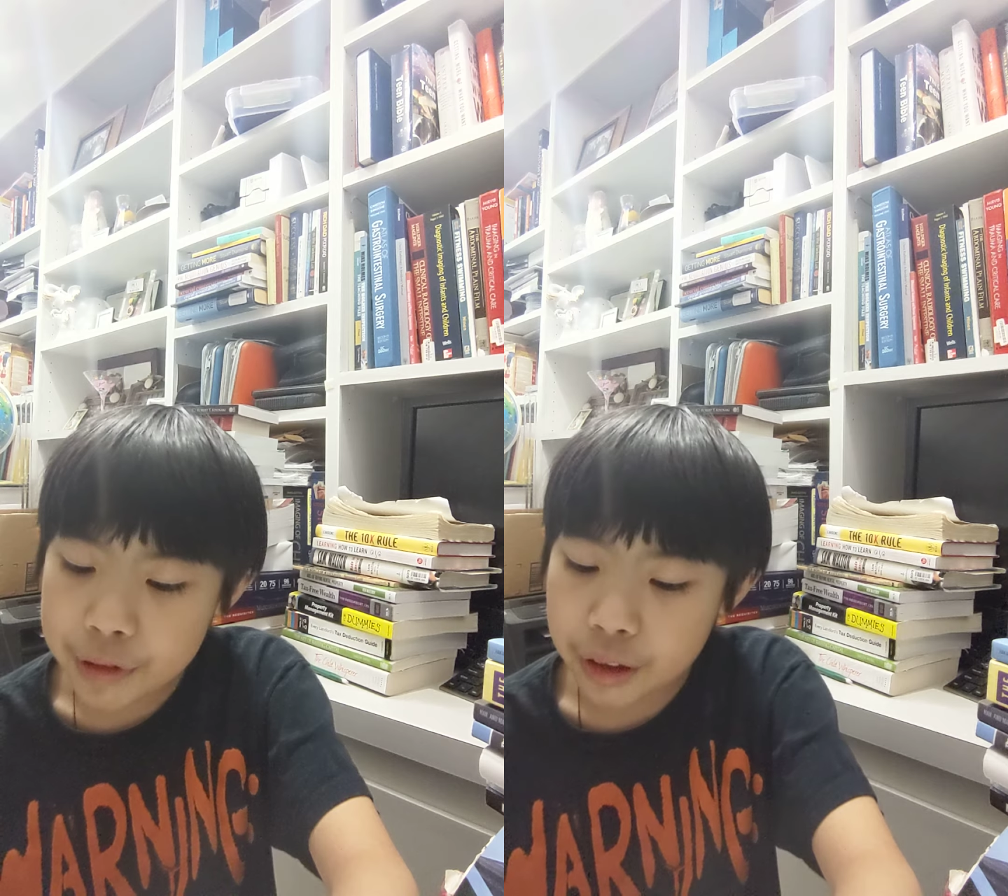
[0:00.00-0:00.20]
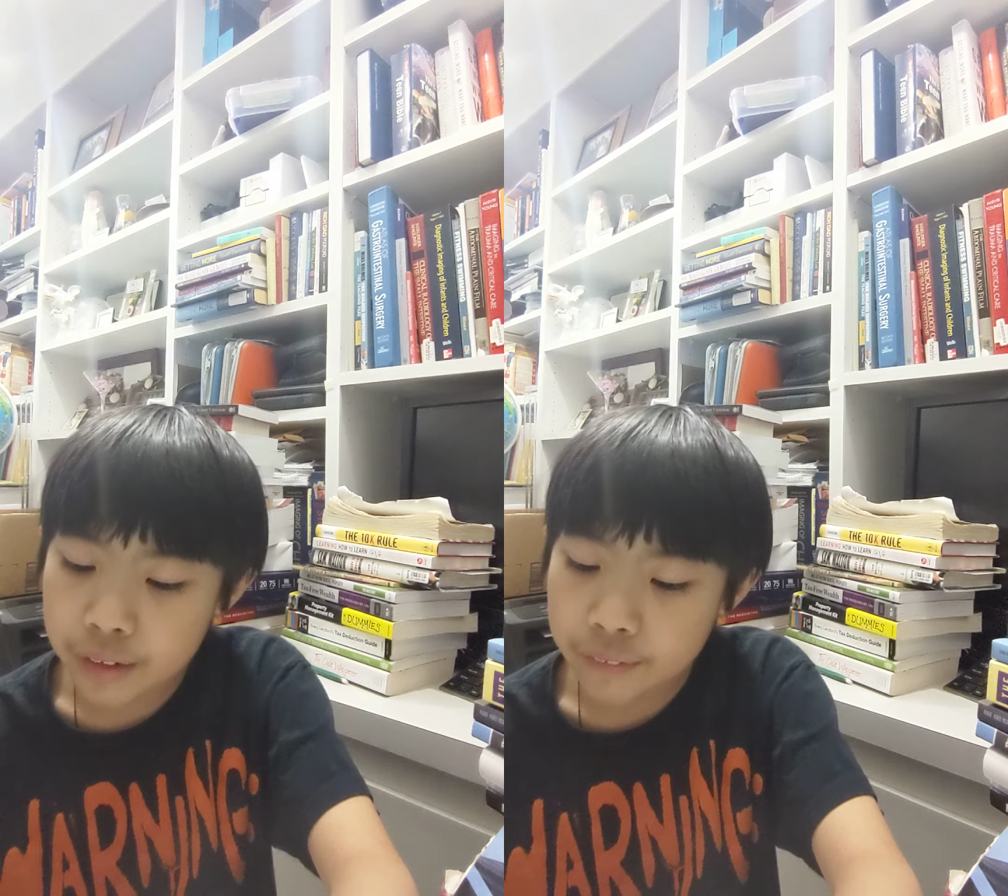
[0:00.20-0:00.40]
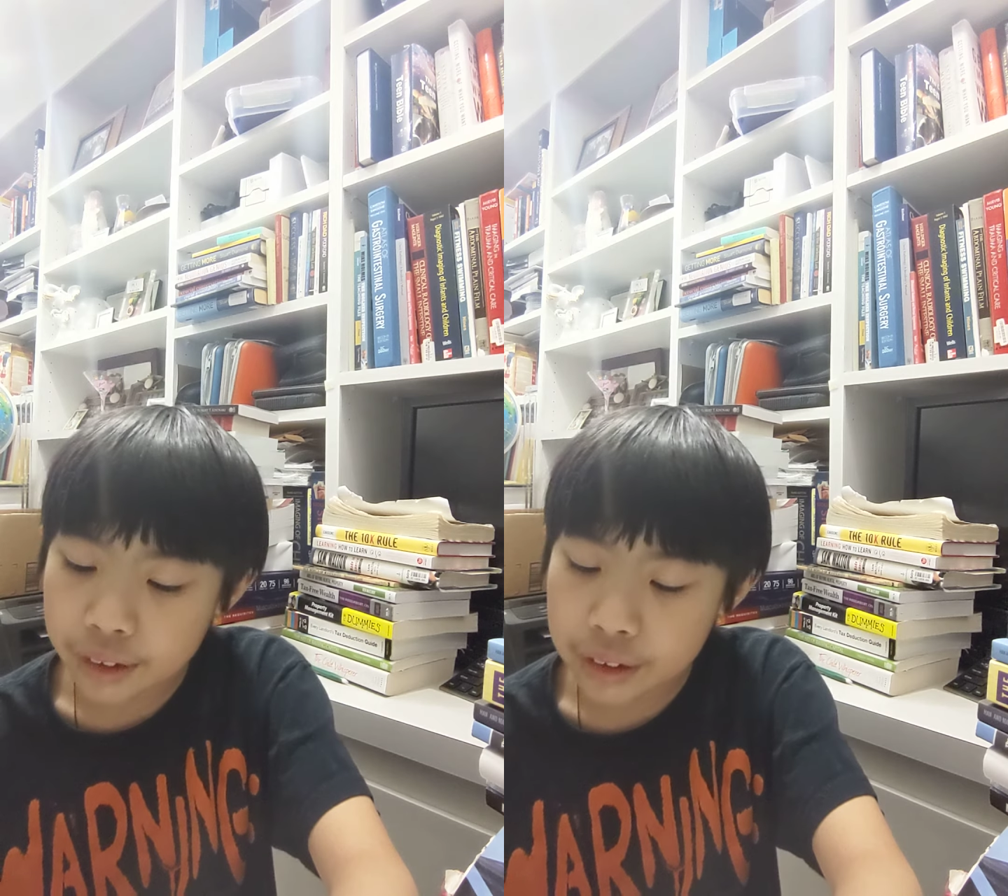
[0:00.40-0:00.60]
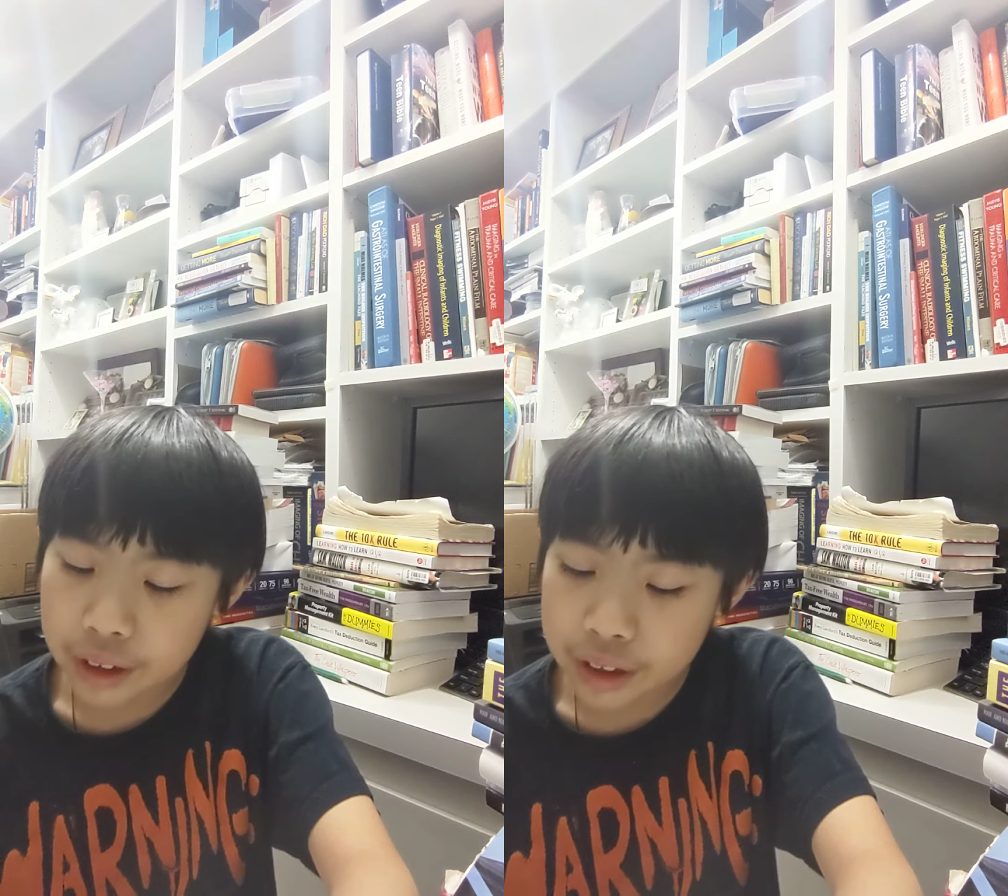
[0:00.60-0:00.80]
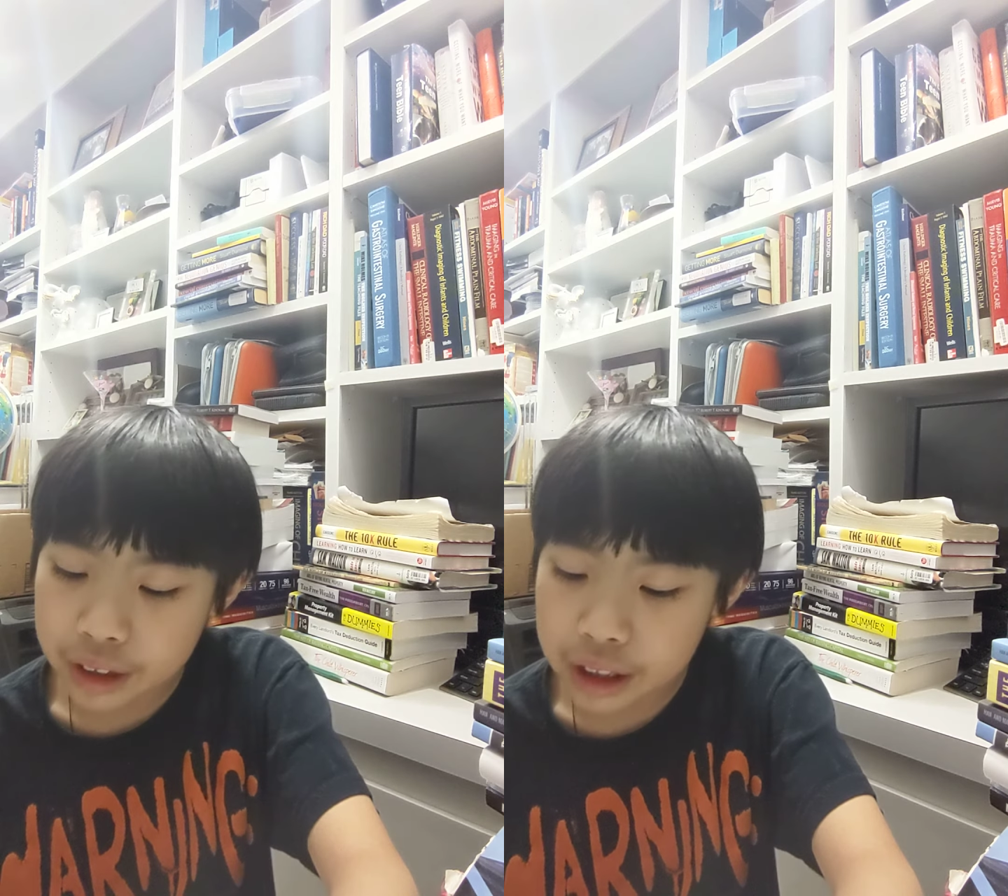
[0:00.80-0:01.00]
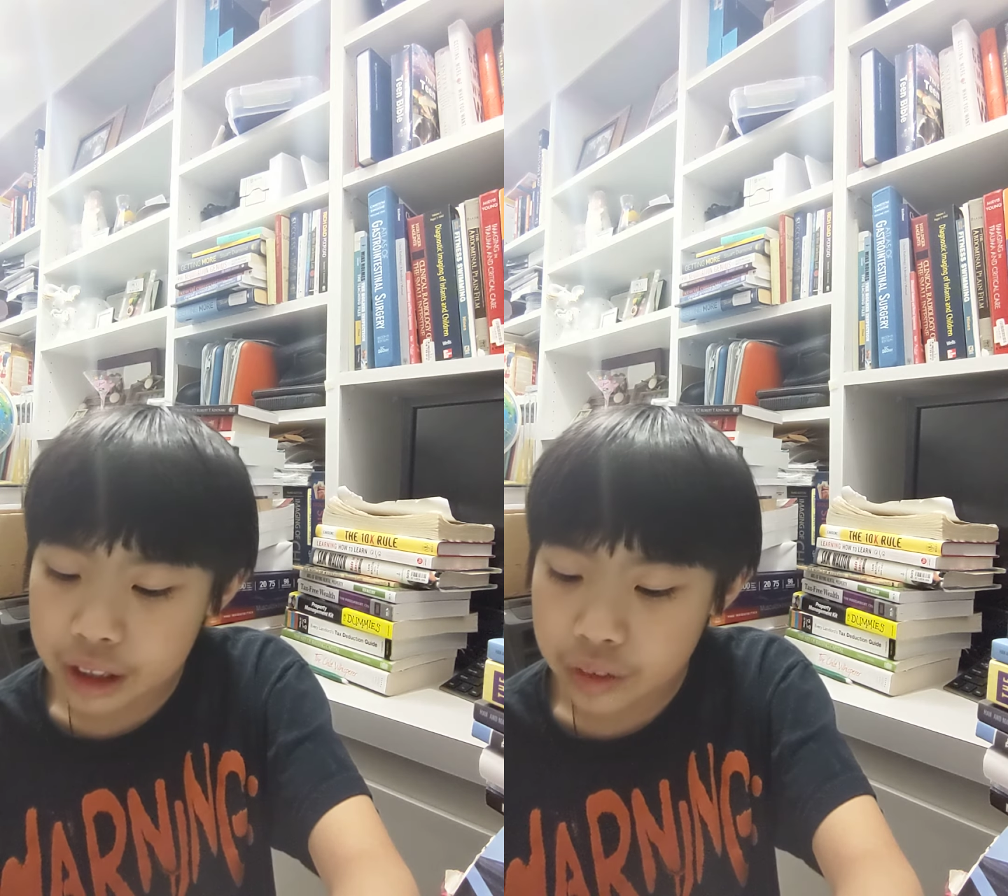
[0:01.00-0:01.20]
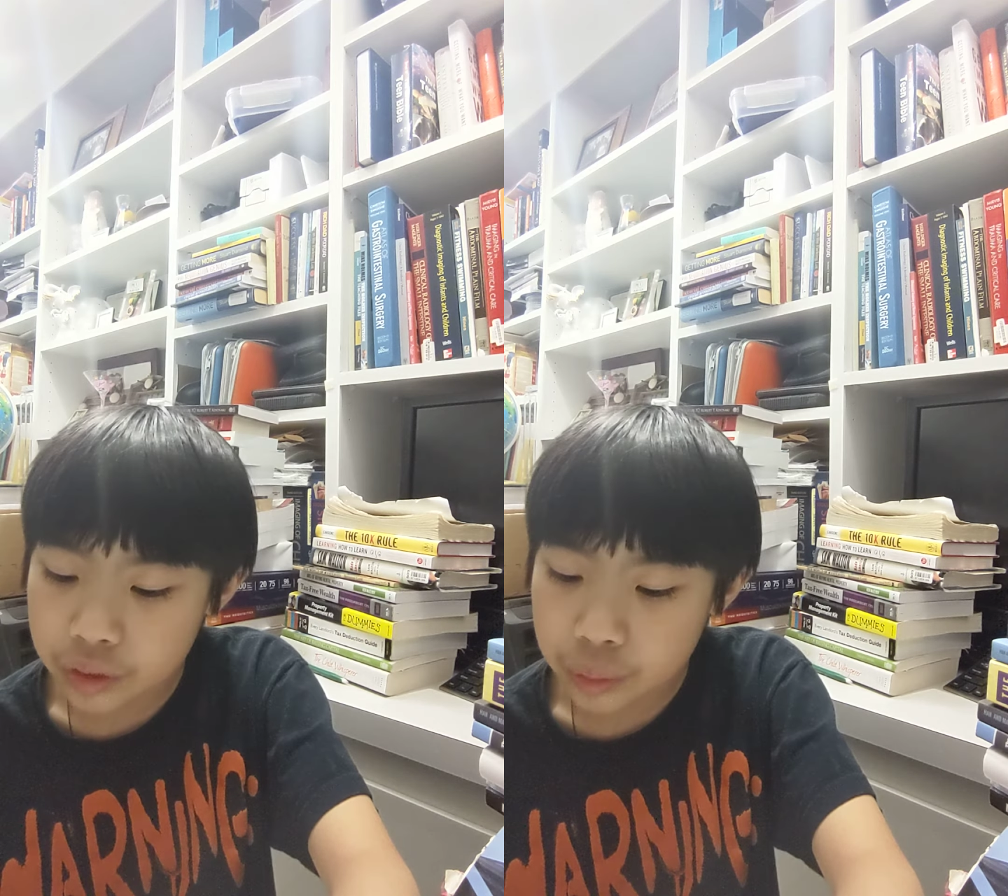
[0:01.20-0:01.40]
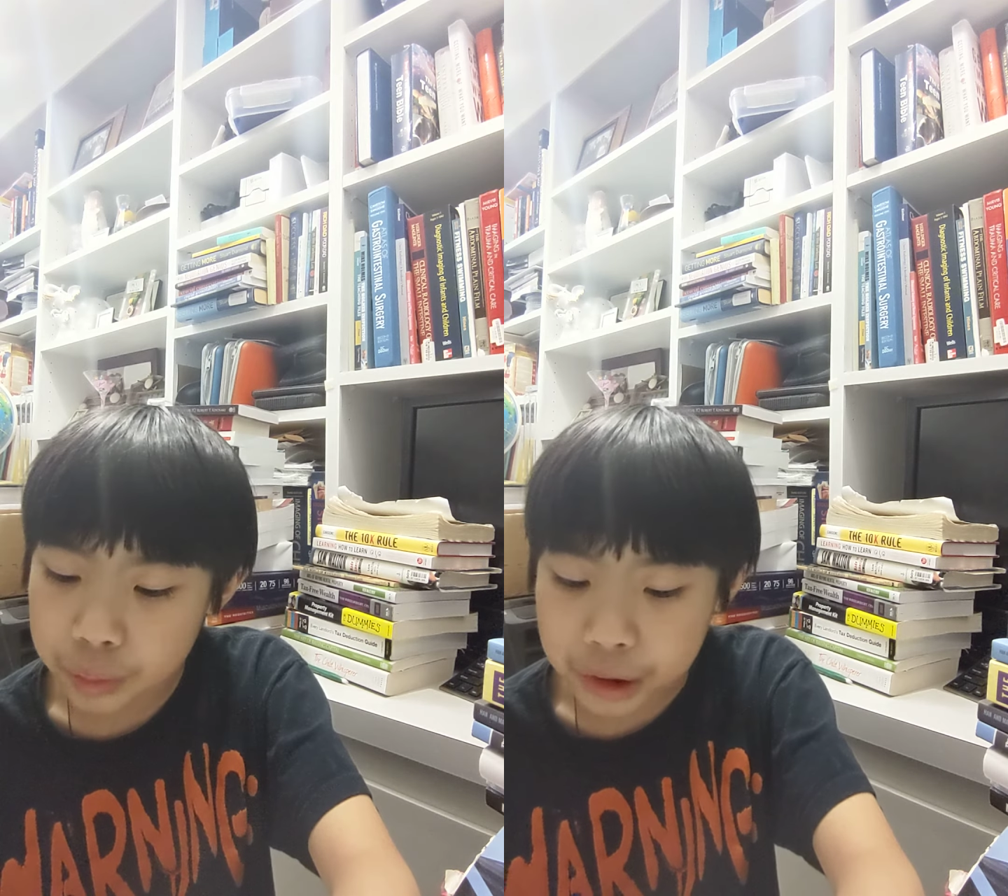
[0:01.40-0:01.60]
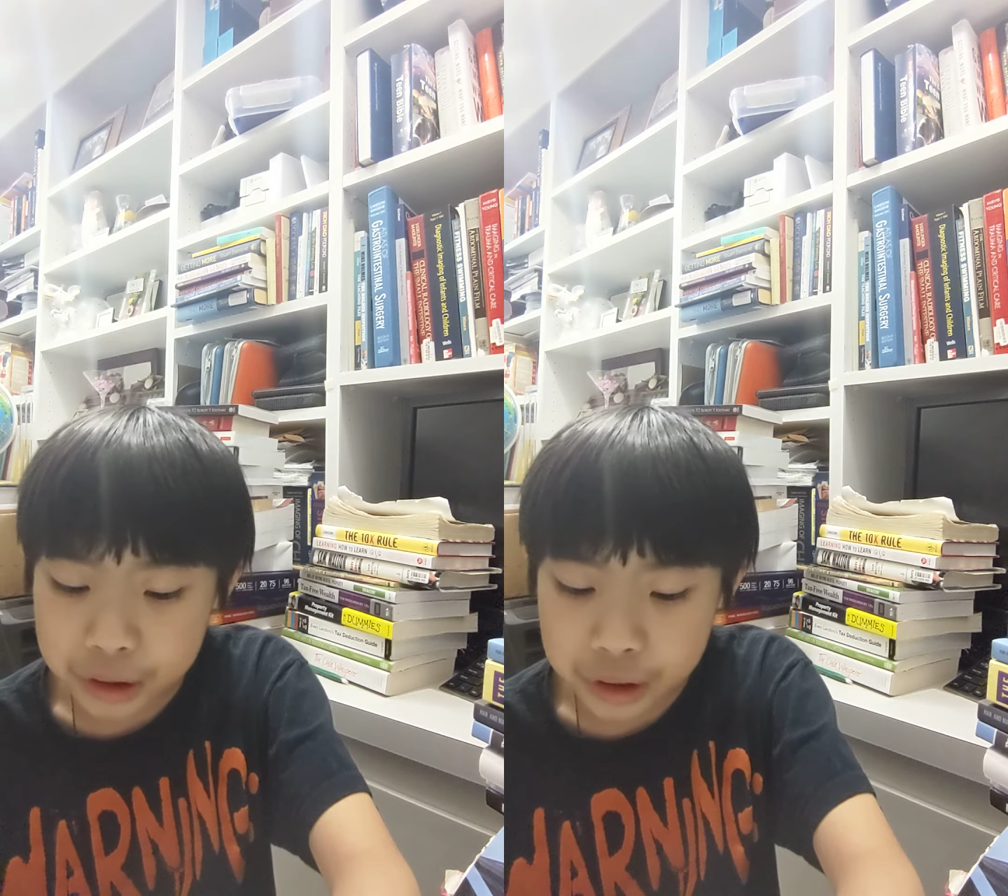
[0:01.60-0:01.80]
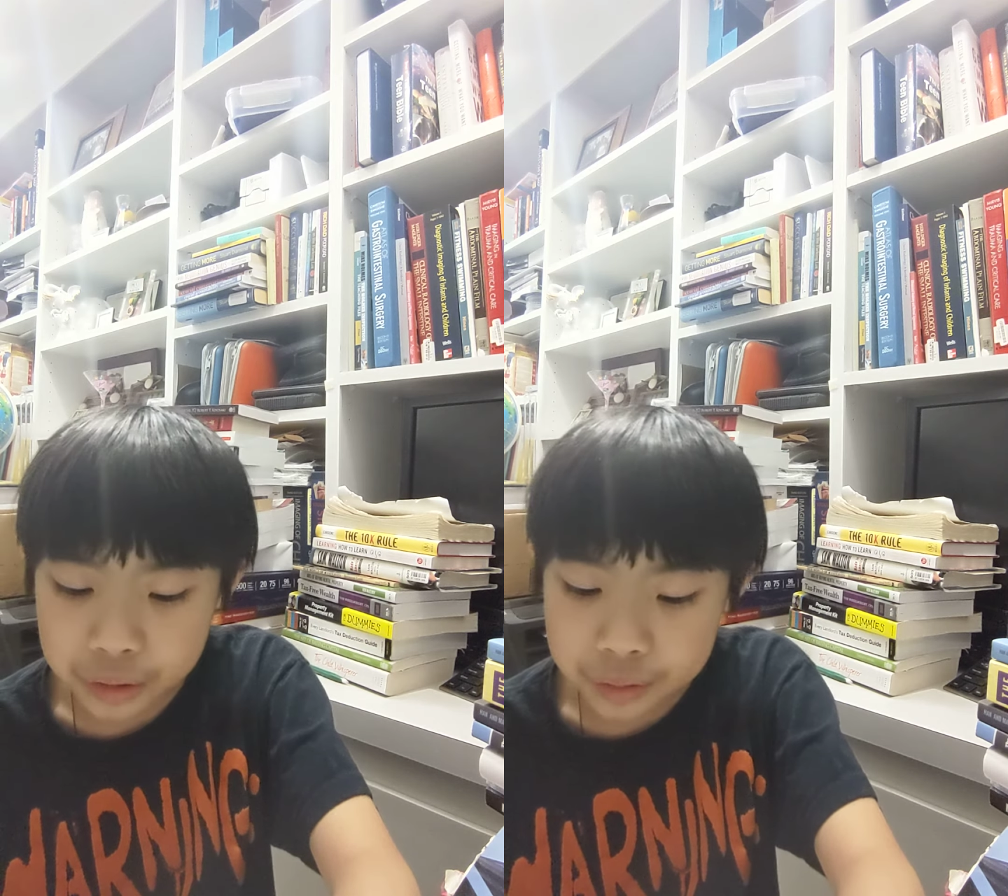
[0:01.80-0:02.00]
are in various stages of
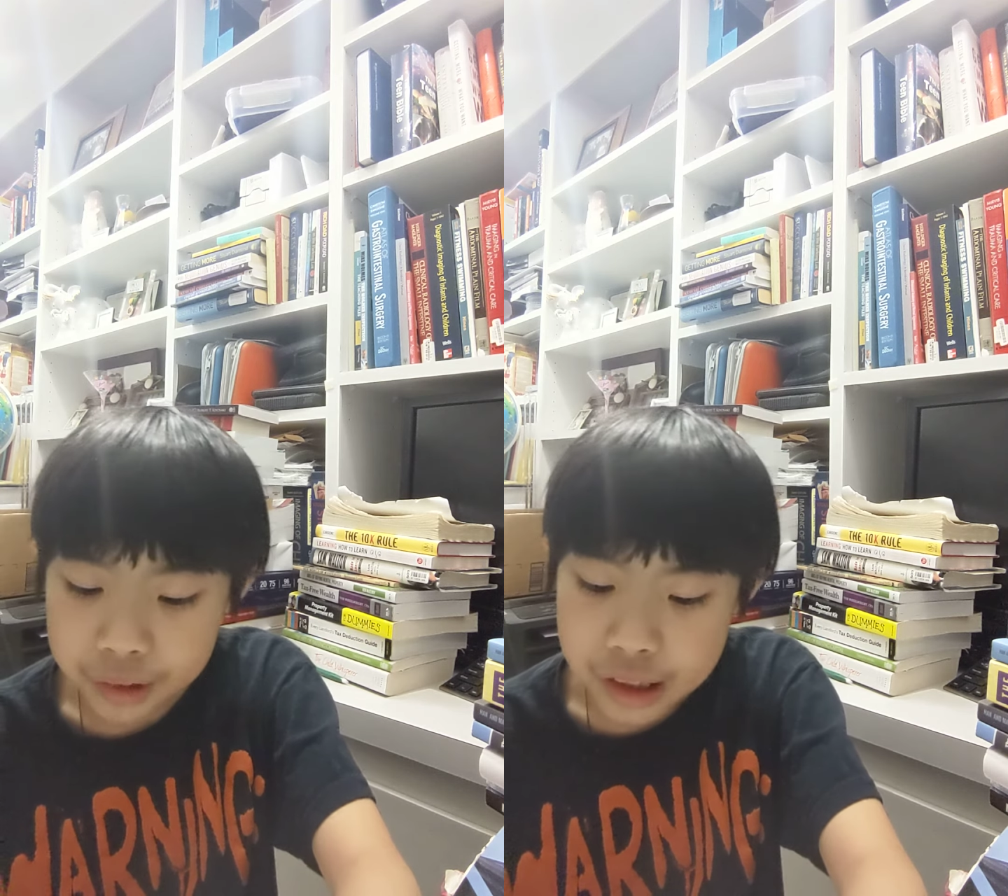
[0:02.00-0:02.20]
depression.